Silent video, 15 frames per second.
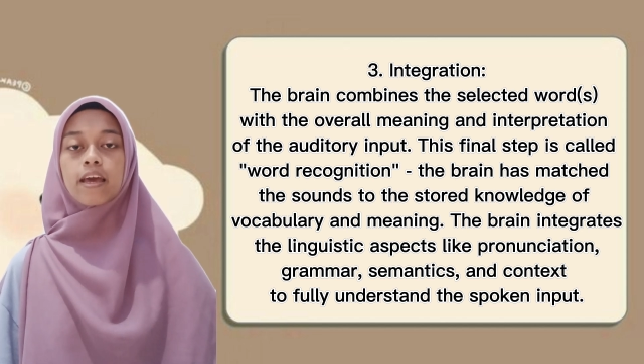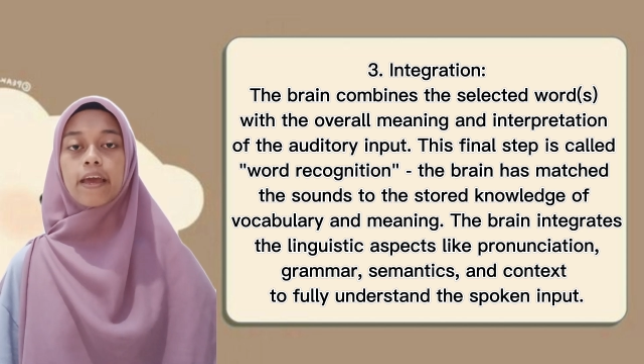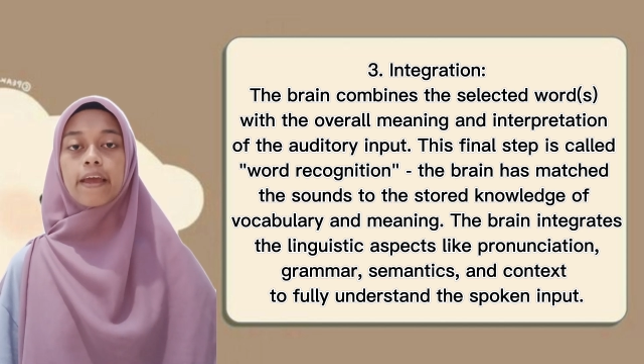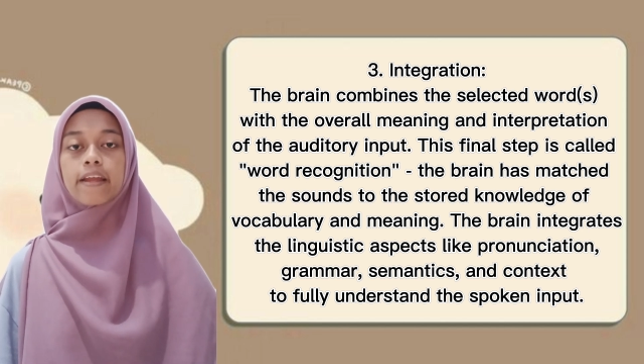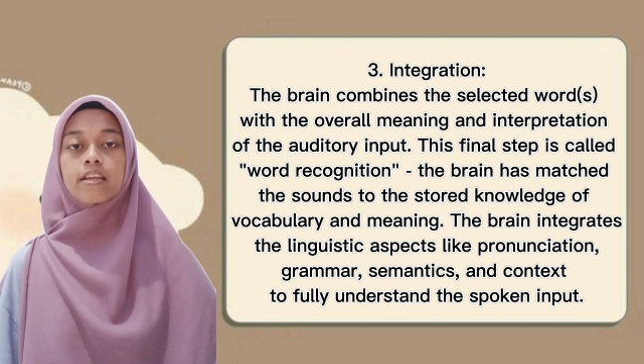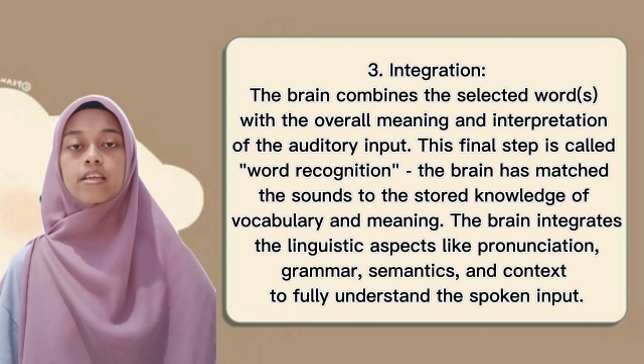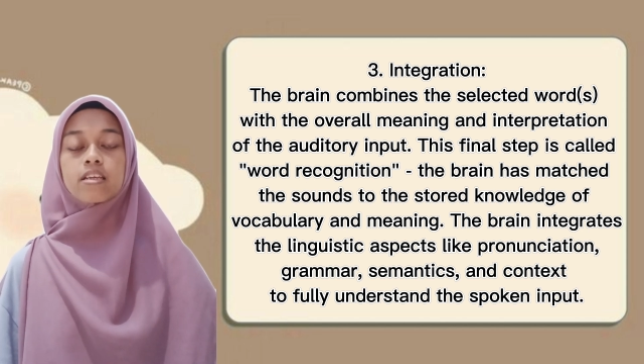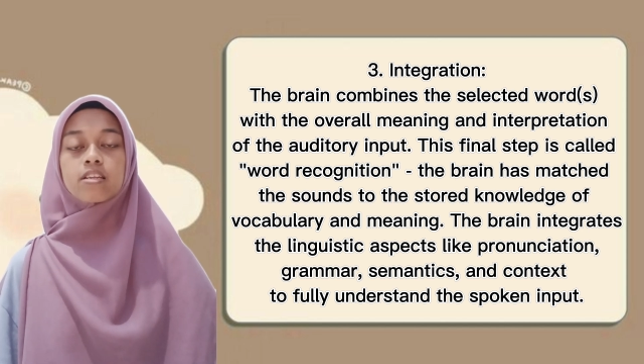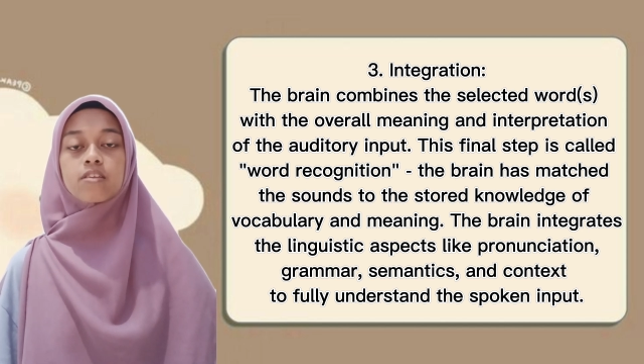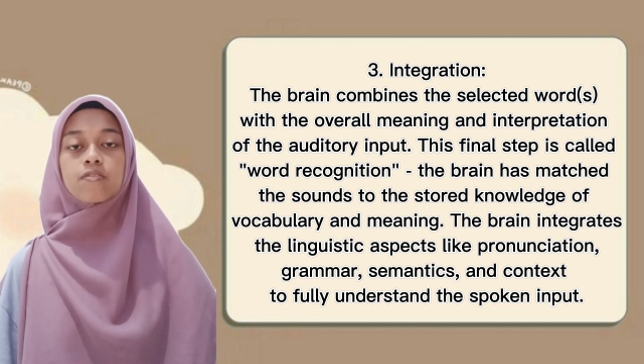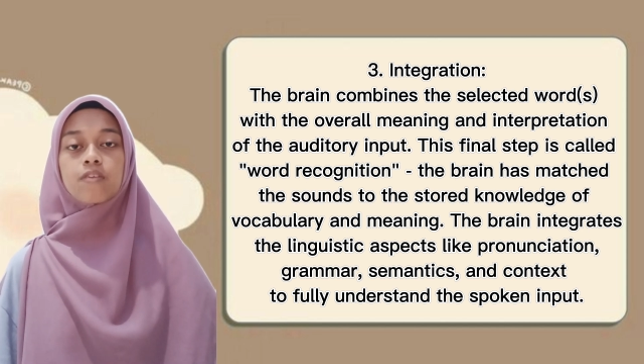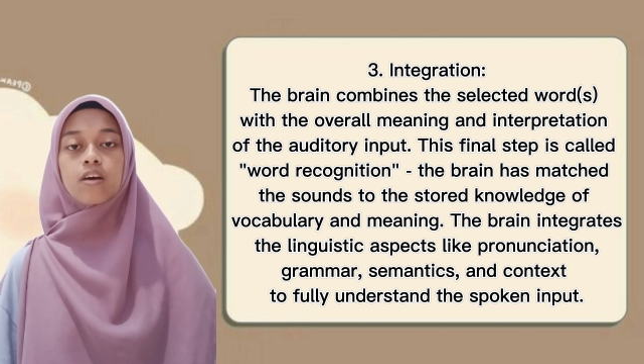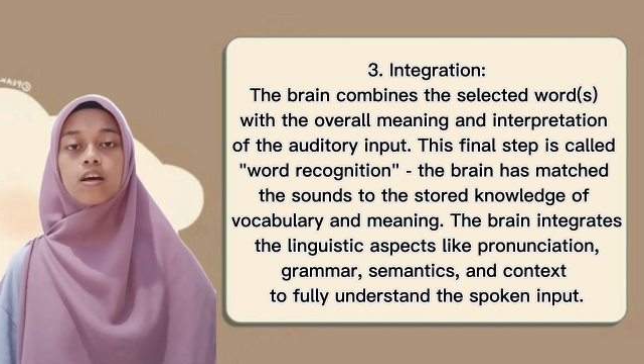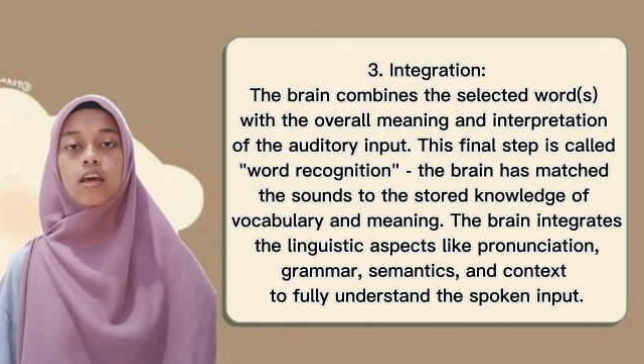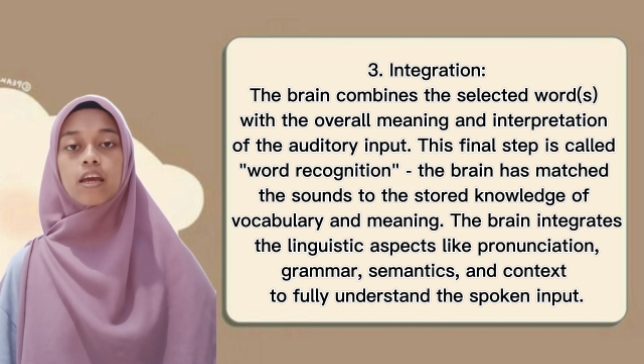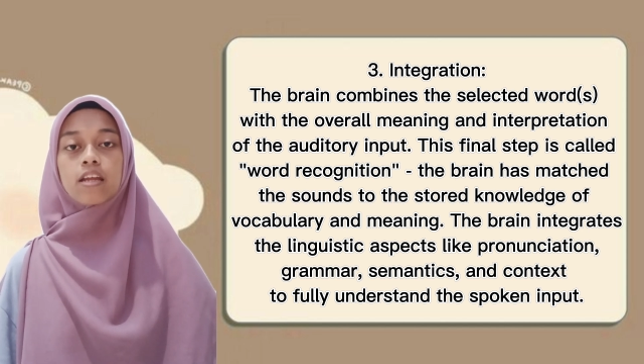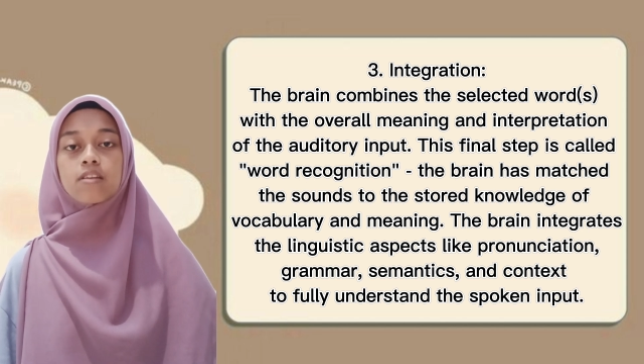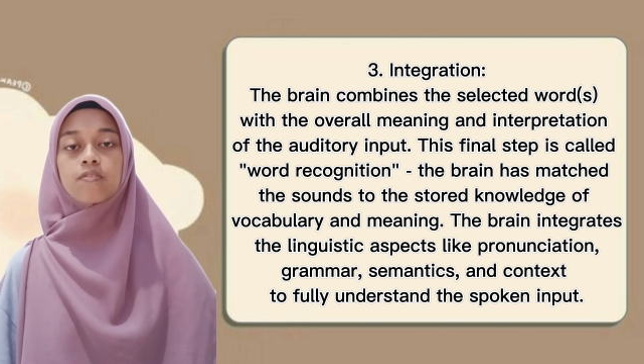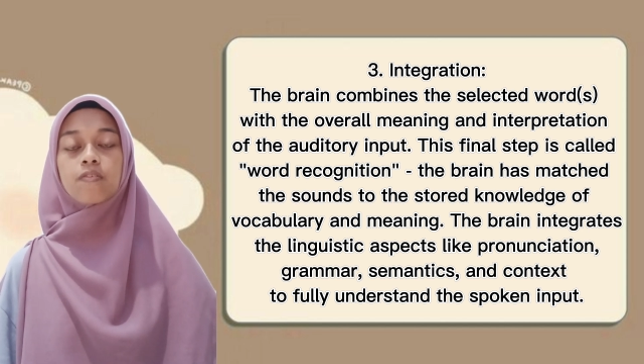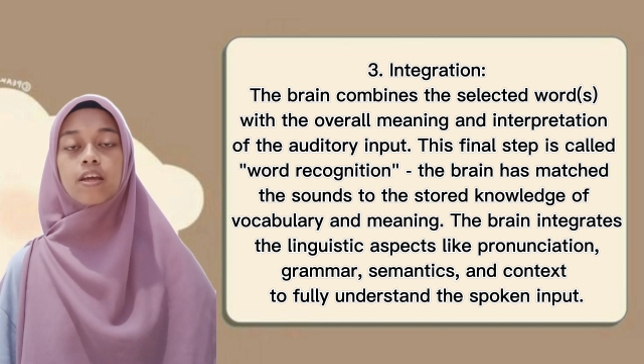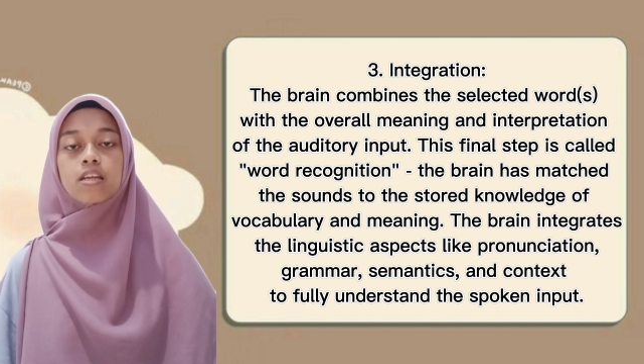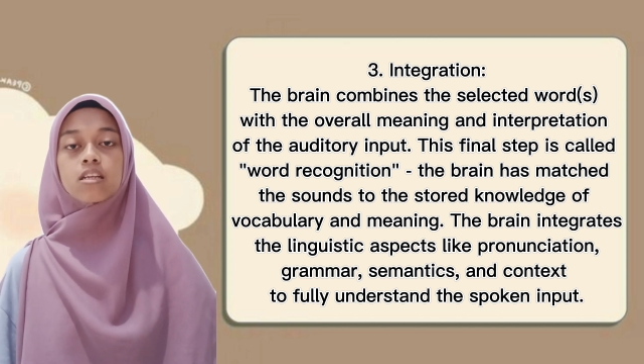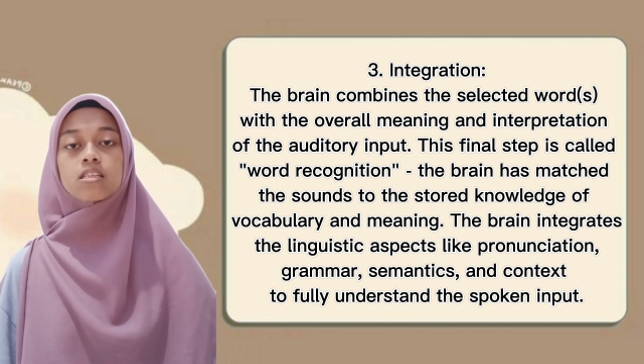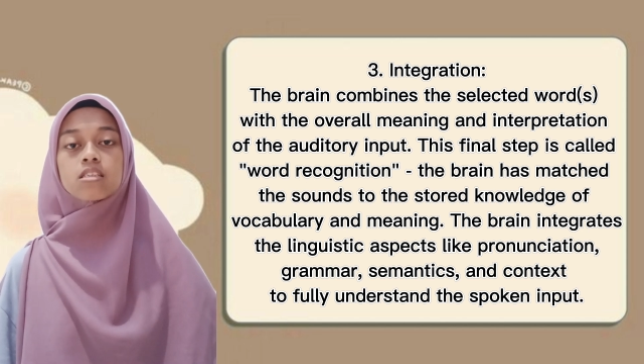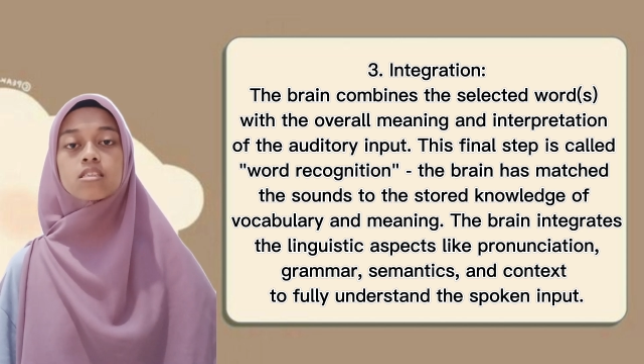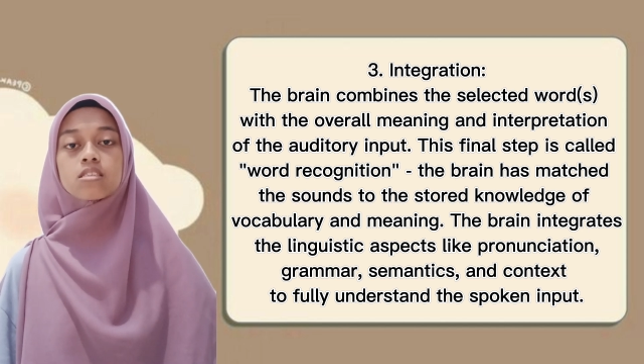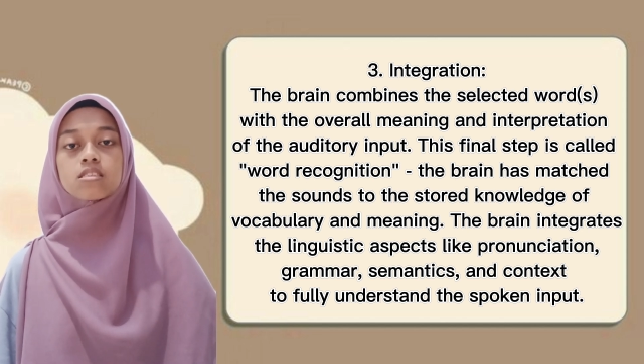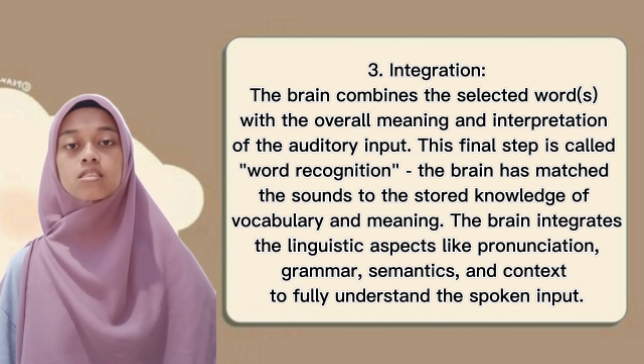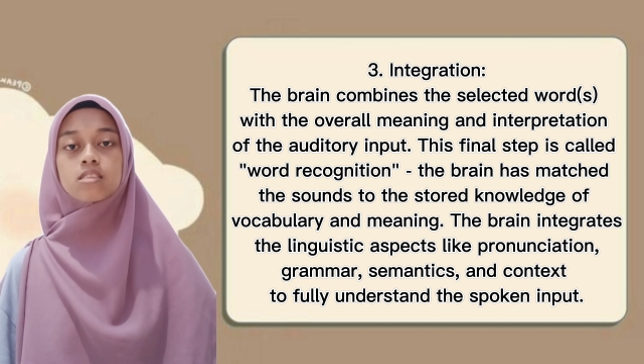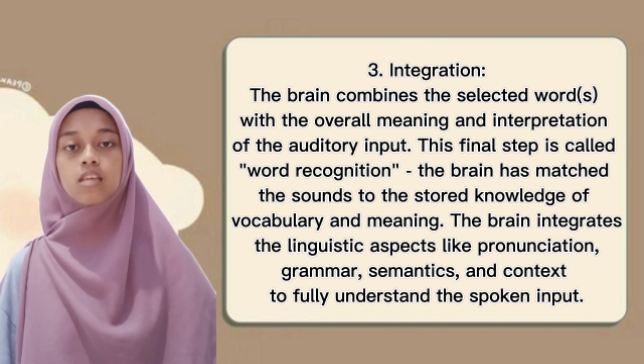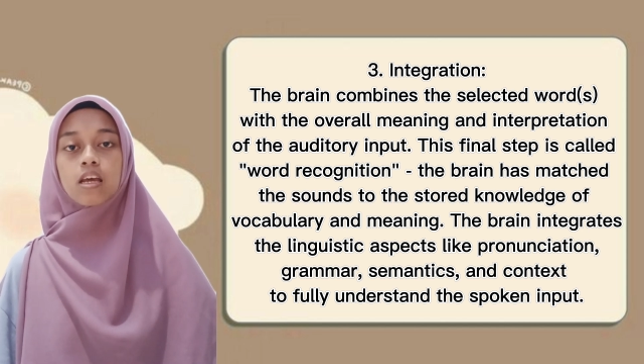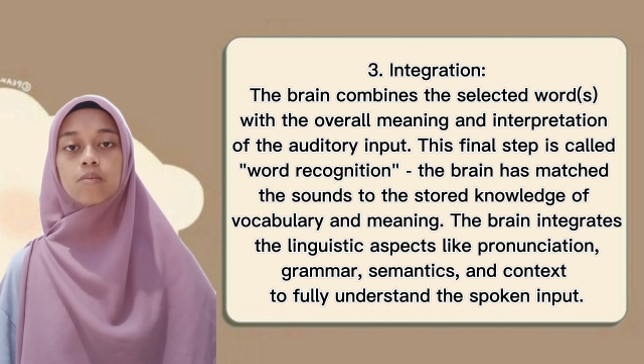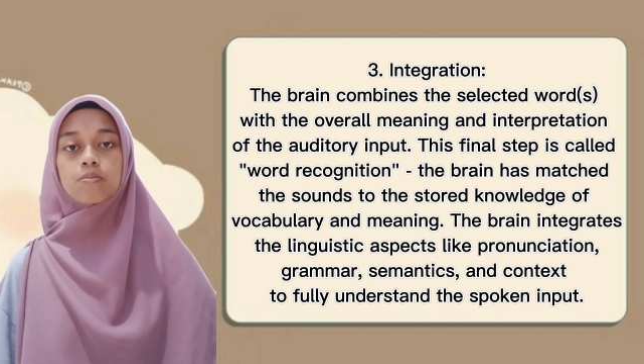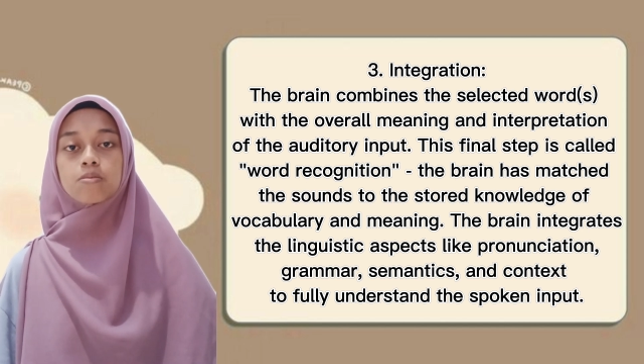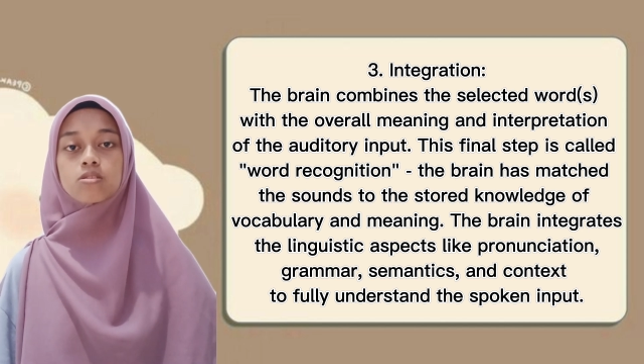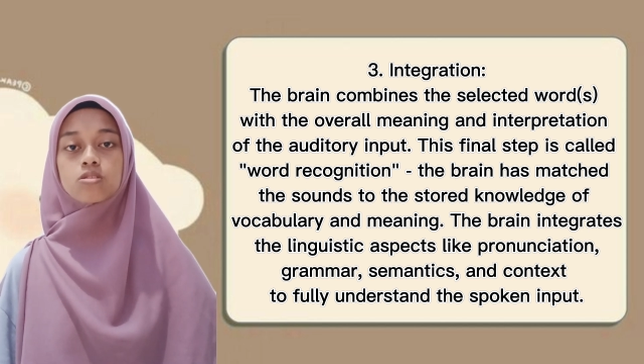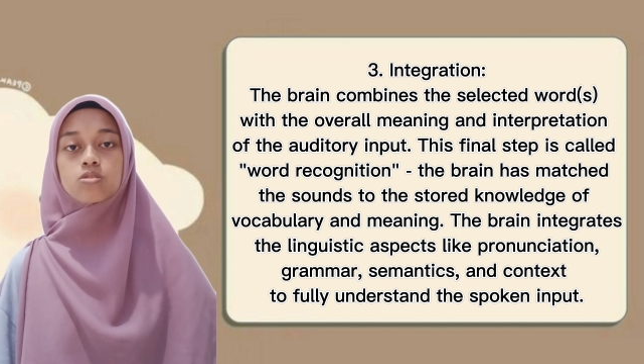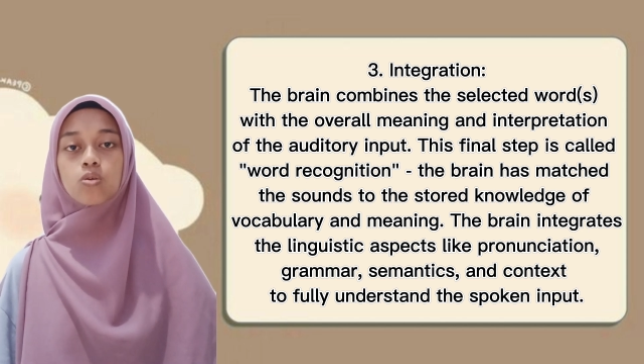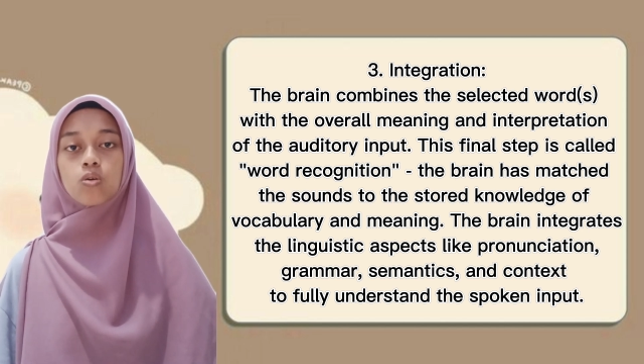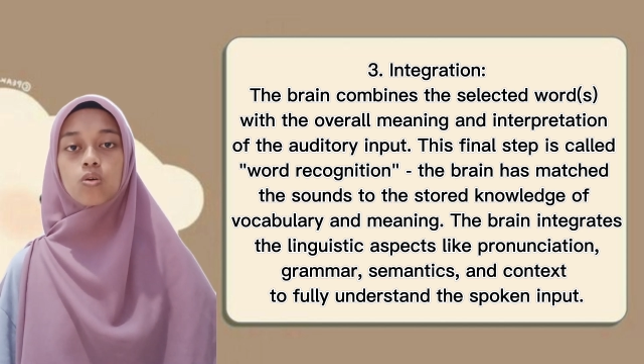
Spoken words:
And the final step is